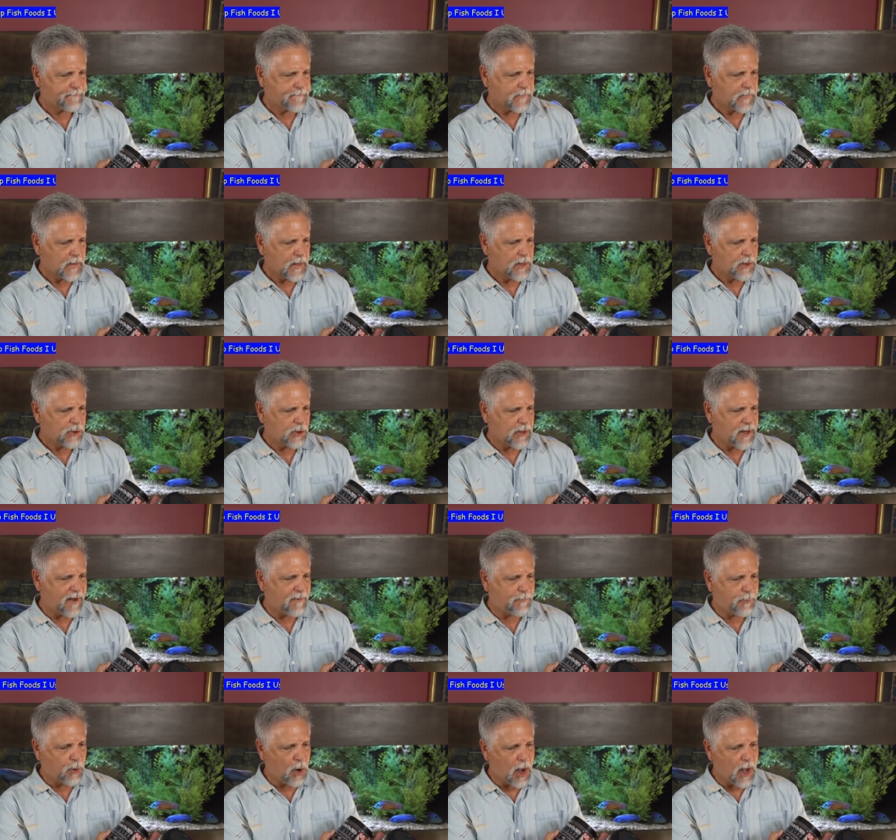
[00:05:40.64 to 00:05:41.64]
So you have
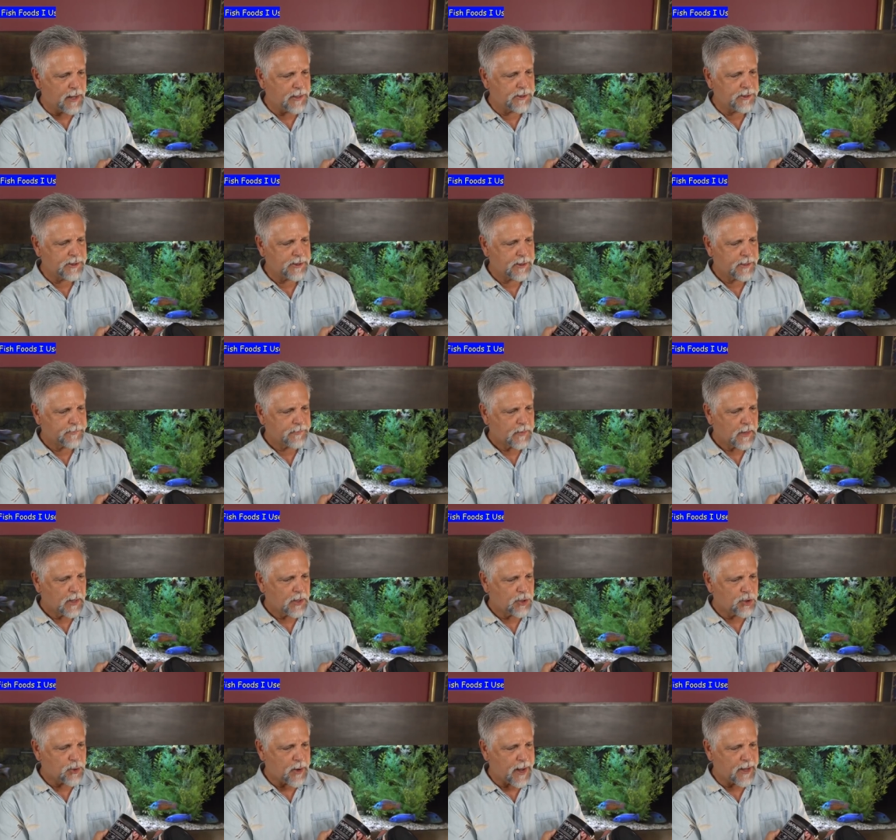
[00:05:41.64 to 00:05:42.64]
prawns,
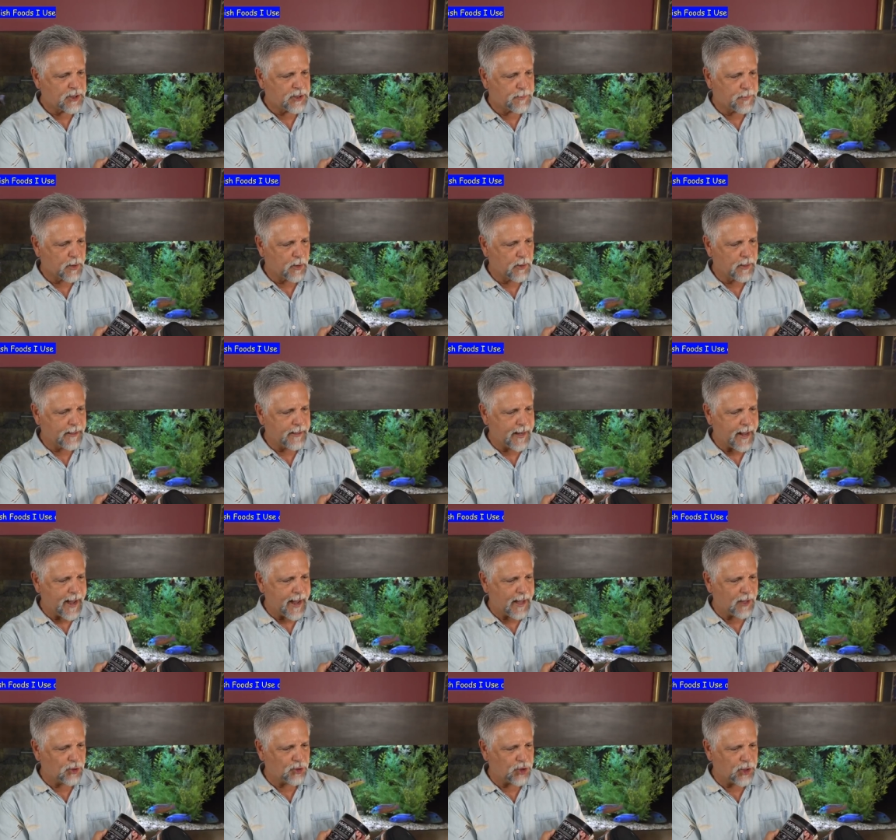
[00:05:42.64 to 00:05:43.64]
dried spirulina
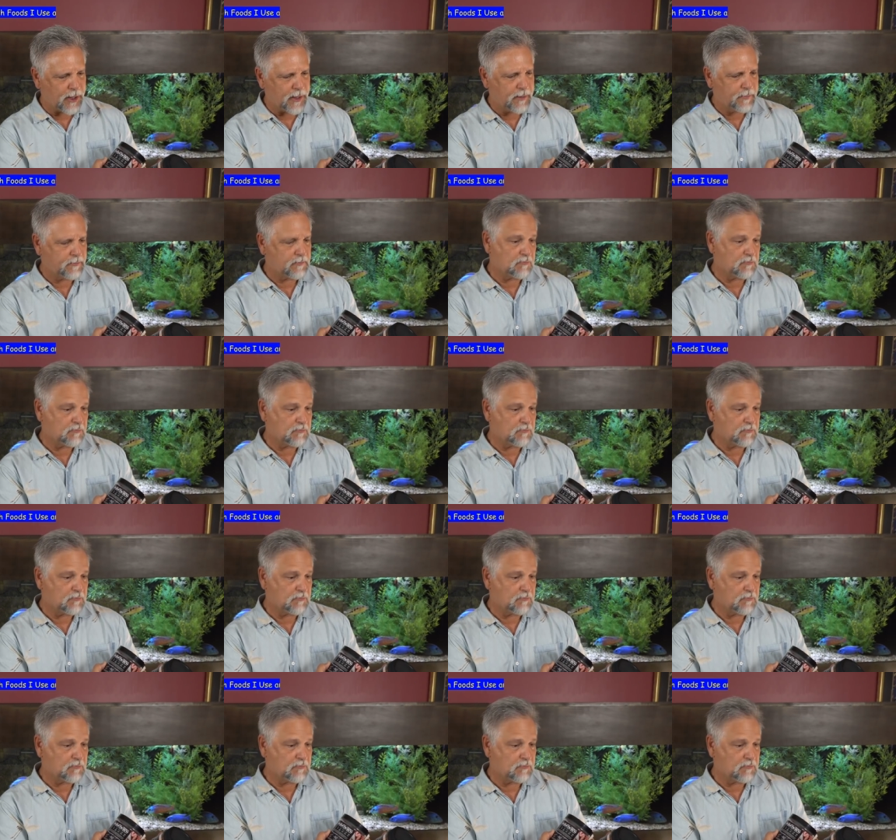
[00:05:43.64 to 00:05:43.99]
algae,